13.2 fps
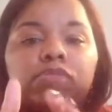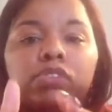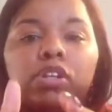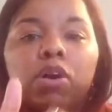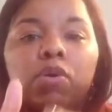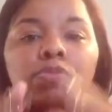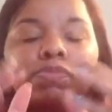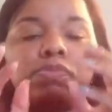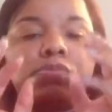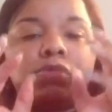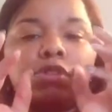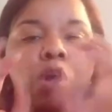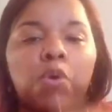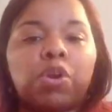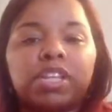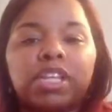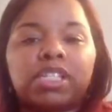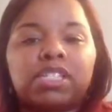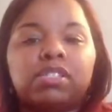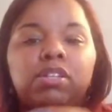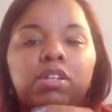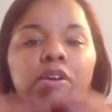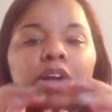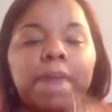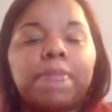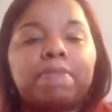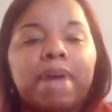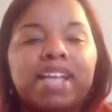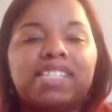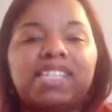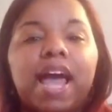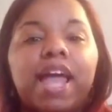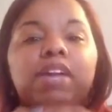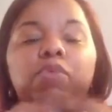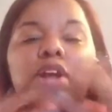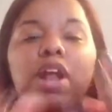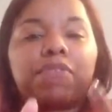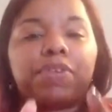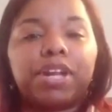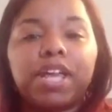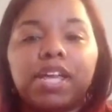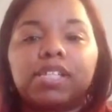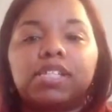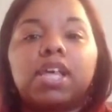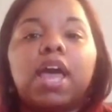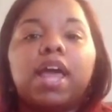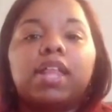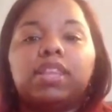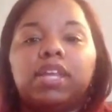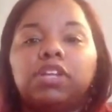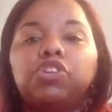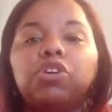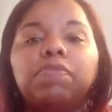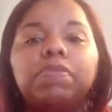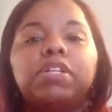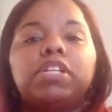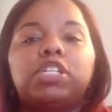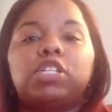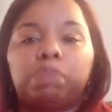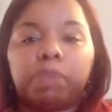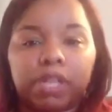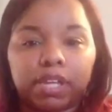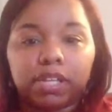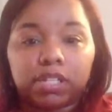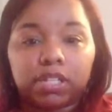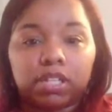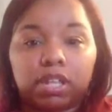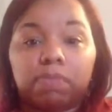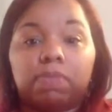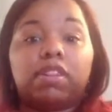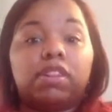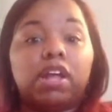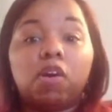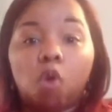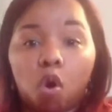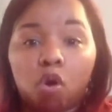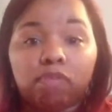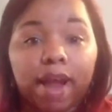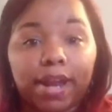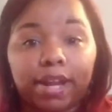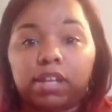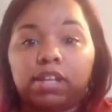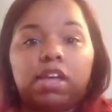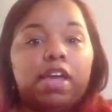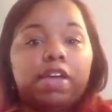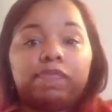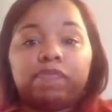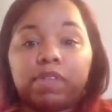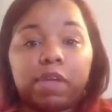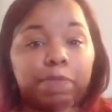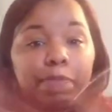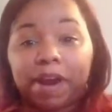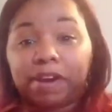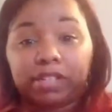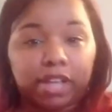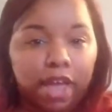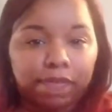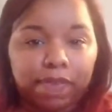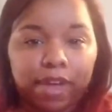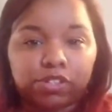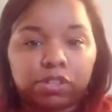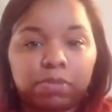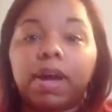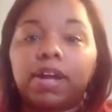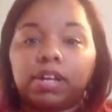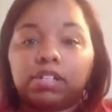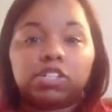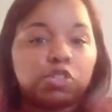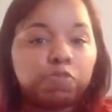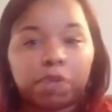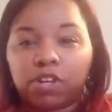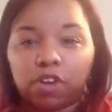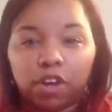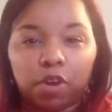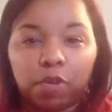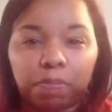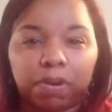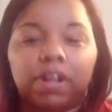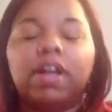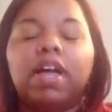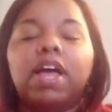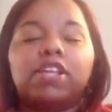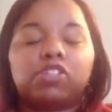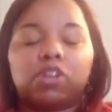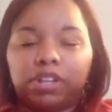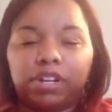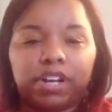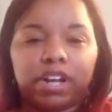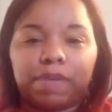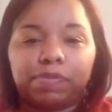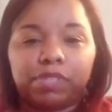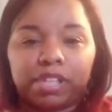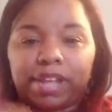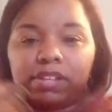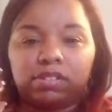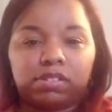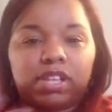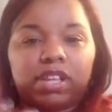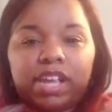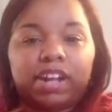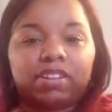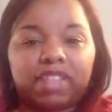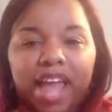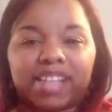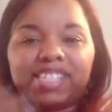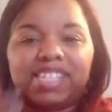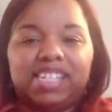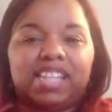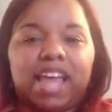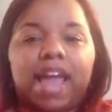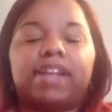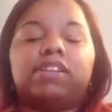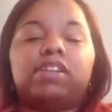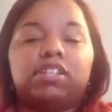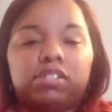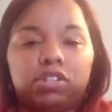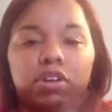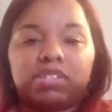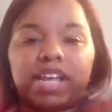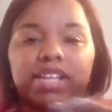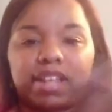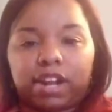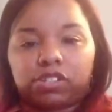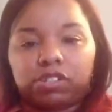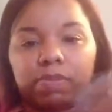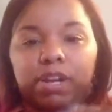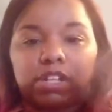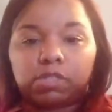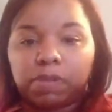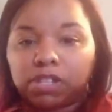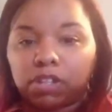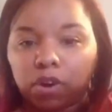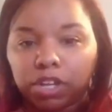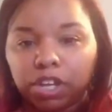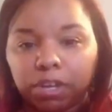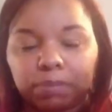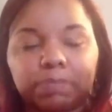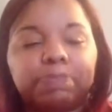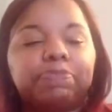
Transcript: go to this, come to my site, whatever it is, then you're really speaking to them, and they're already apparently have extra money to spend on Oprah, so they're gonna hear that, see that, and then take that extra money and spend it on you.